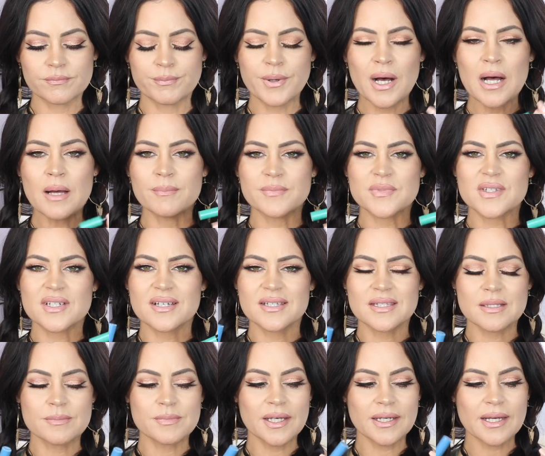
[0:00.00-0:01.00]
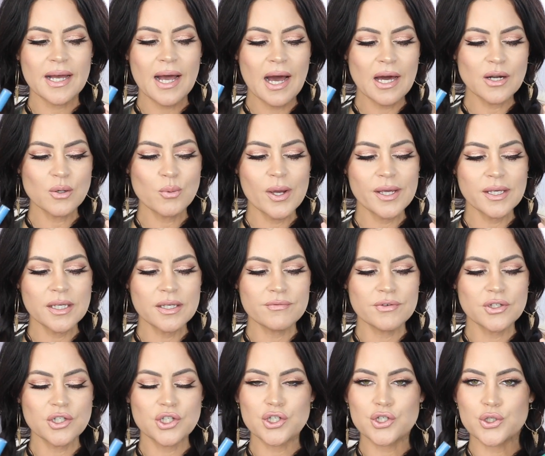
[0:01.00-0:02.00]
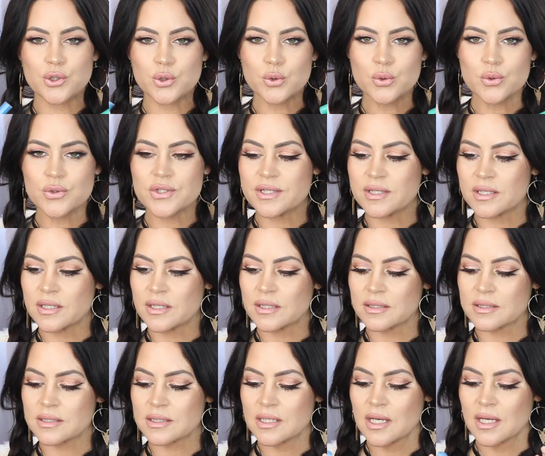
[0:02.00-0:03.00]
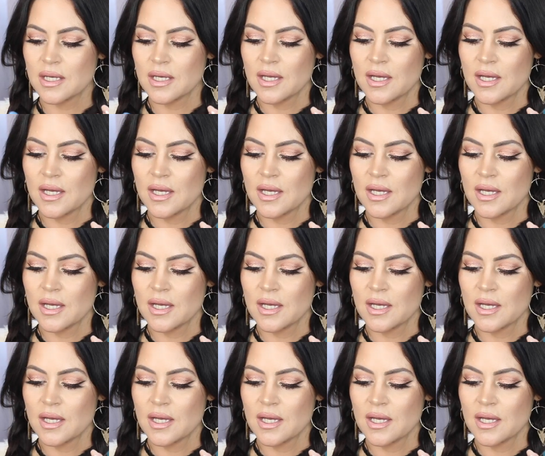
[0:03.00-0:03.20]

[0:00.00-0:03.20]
bummed, because I'm like, how do I even use these?